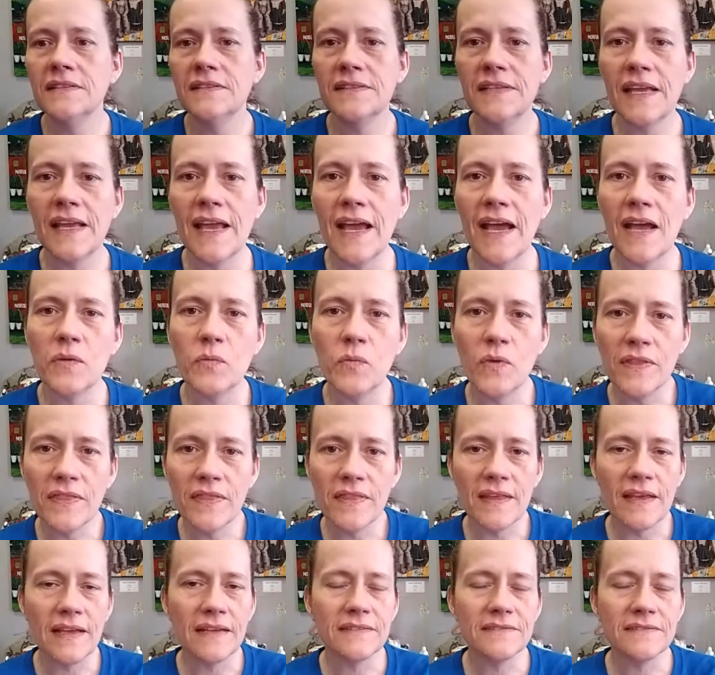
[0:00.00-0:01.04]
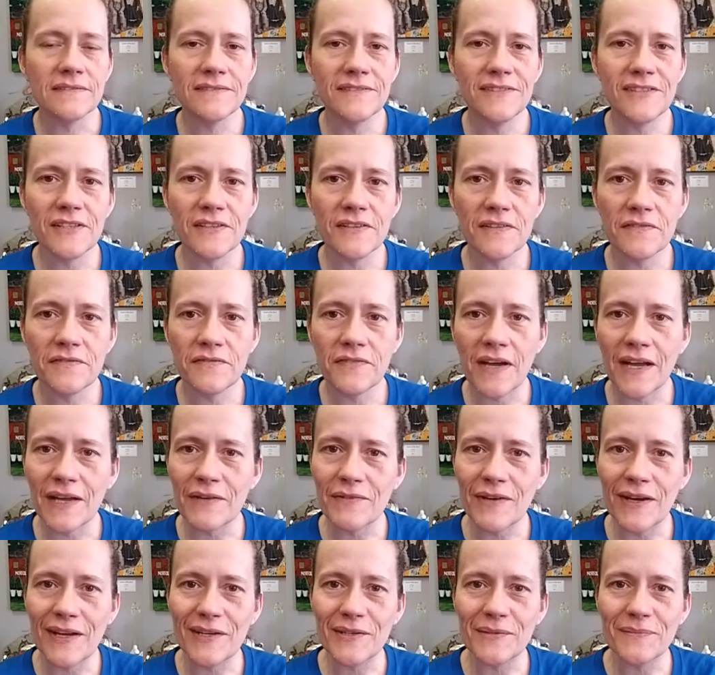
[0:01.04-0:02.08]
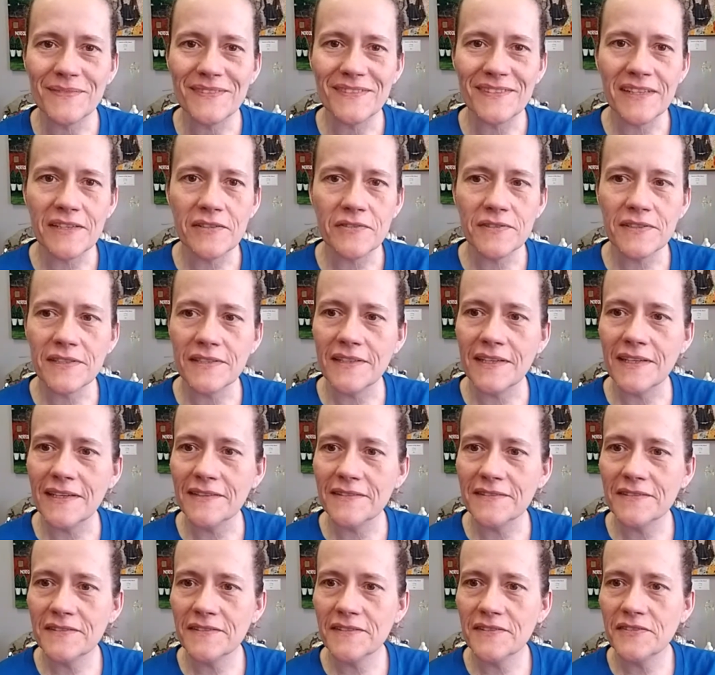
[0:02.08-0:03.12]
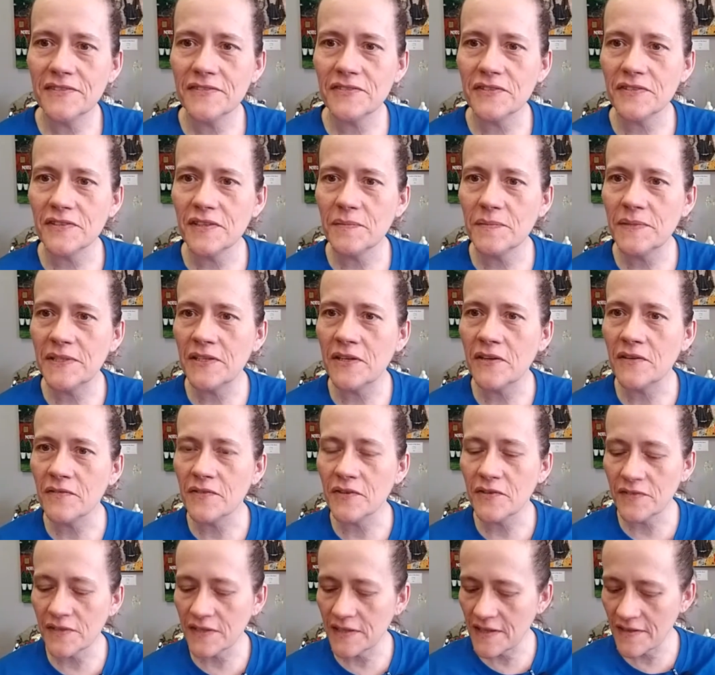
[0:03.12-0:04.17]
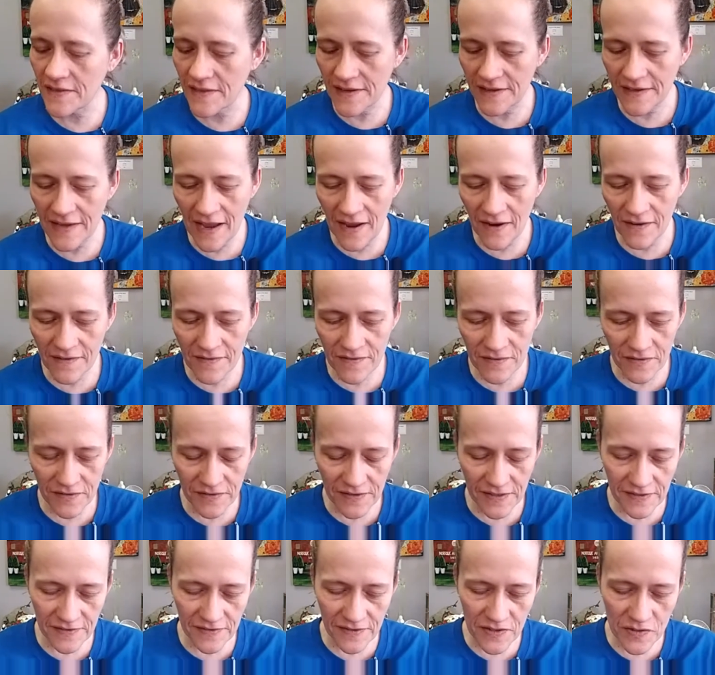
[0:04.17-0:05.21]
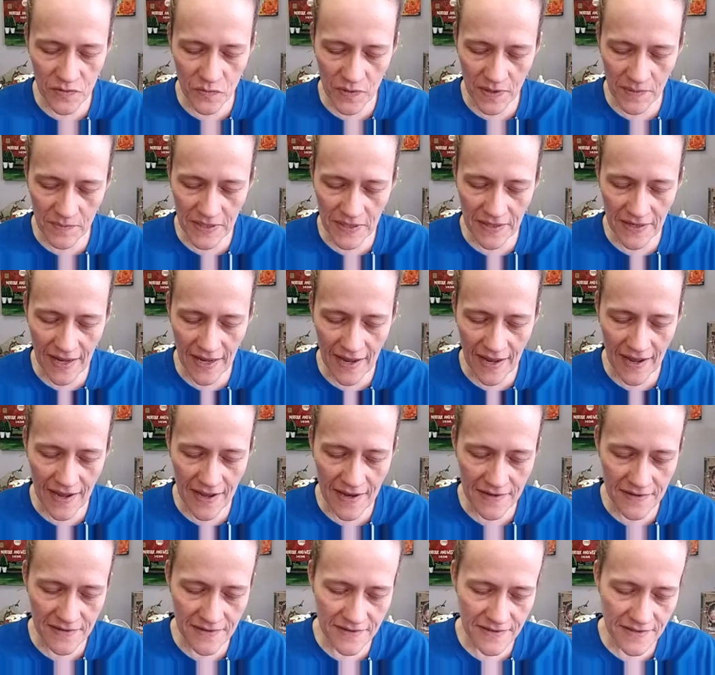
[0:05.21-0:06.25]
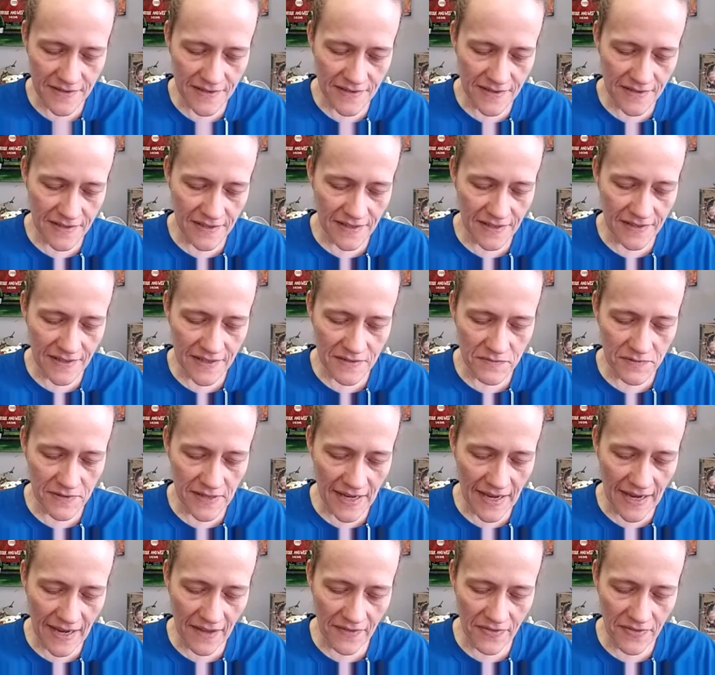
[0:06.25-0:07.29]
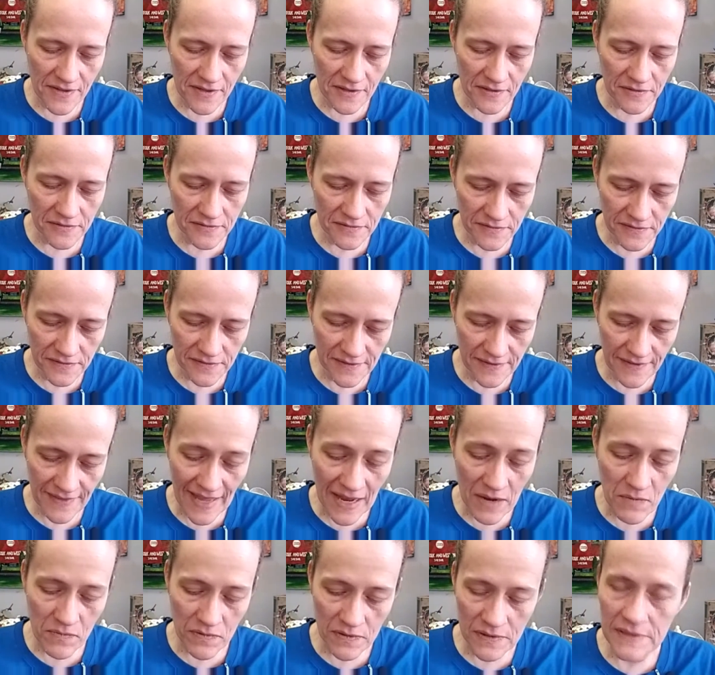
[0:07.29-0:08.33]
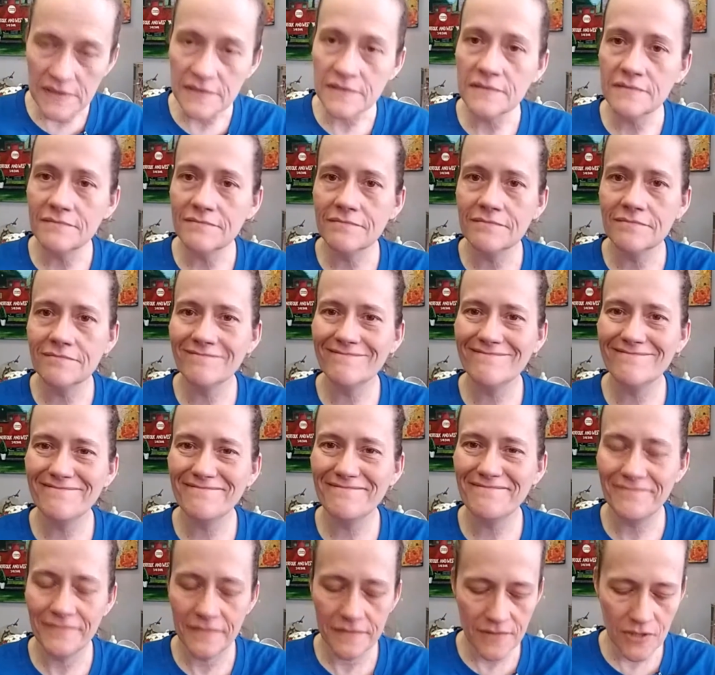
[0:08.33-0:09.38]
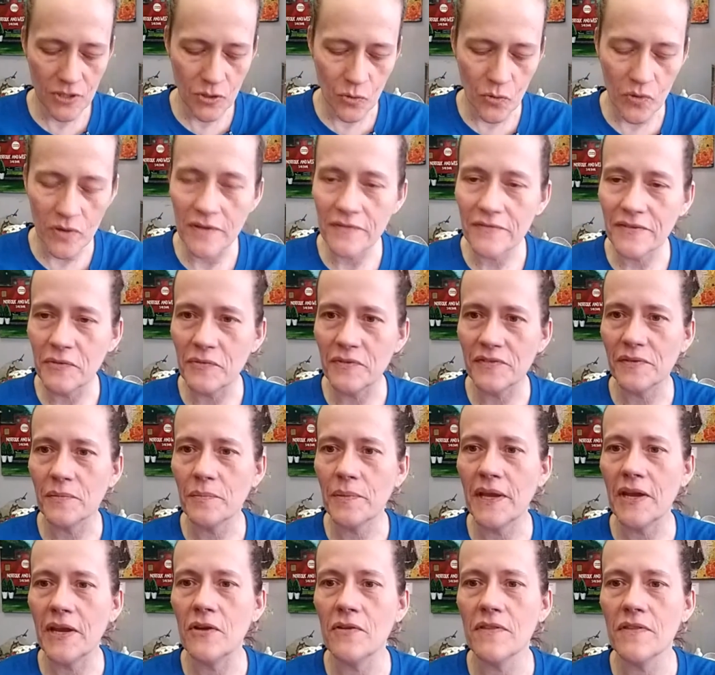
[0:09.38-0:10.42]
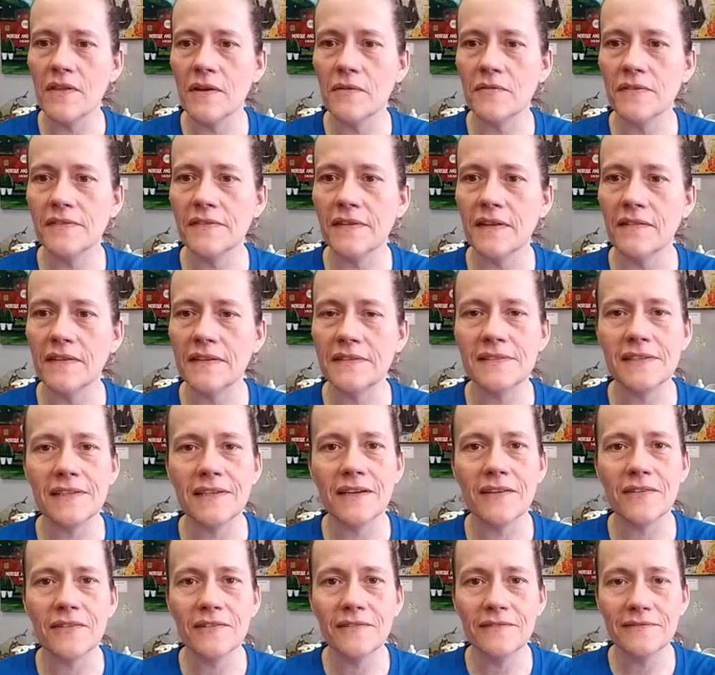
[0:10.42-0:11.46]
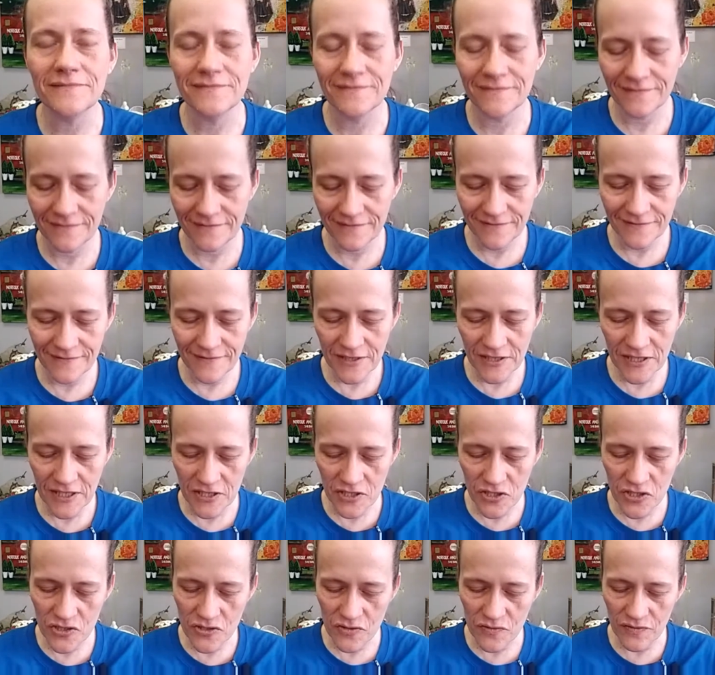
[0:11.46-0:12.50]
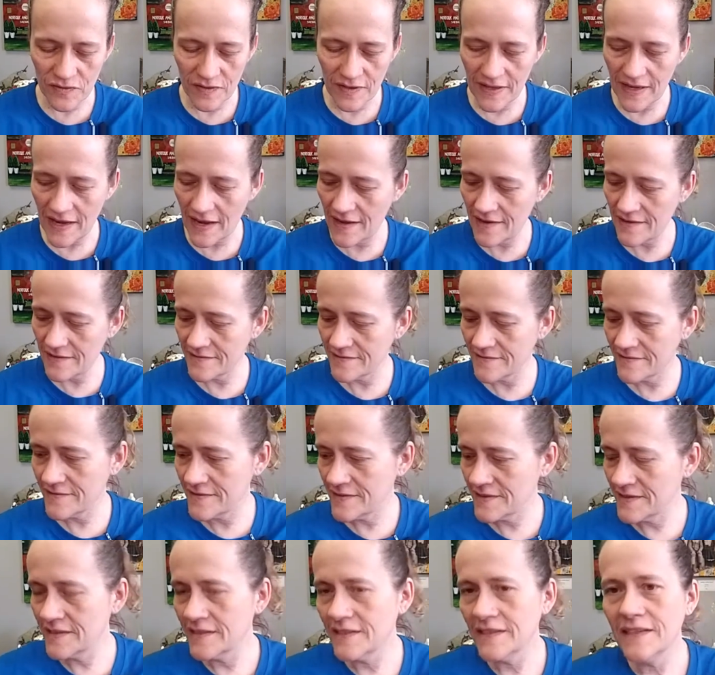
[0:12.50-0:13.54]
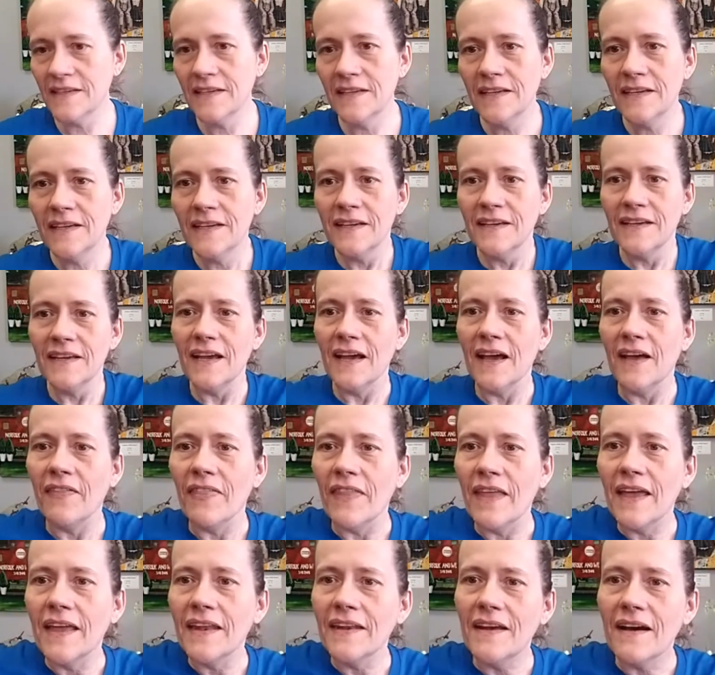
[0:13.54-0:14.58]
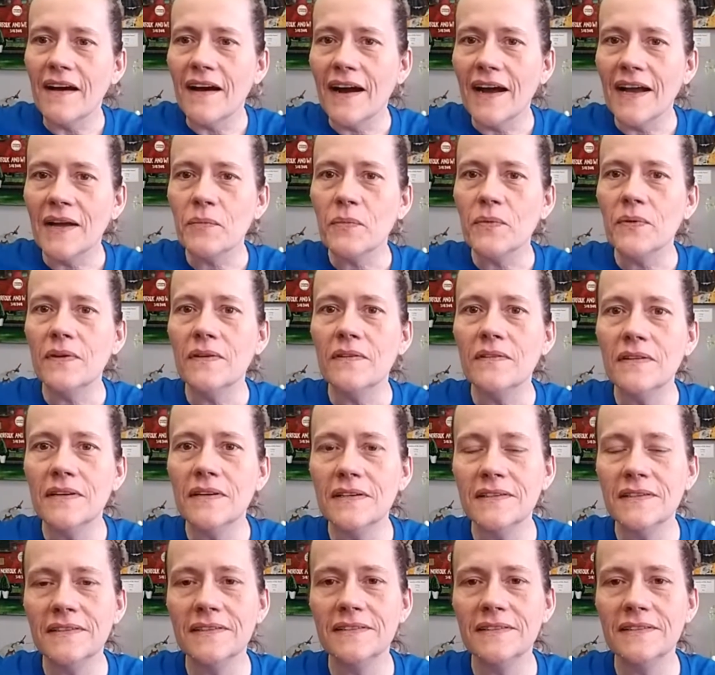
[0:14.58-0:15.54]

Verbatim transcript: to add one thing to the five item sale today. So let me know if there's anything out of those things that you want me to add, and I will add those, that one, or if it was a pair that I was selling together, could choose that. And then I will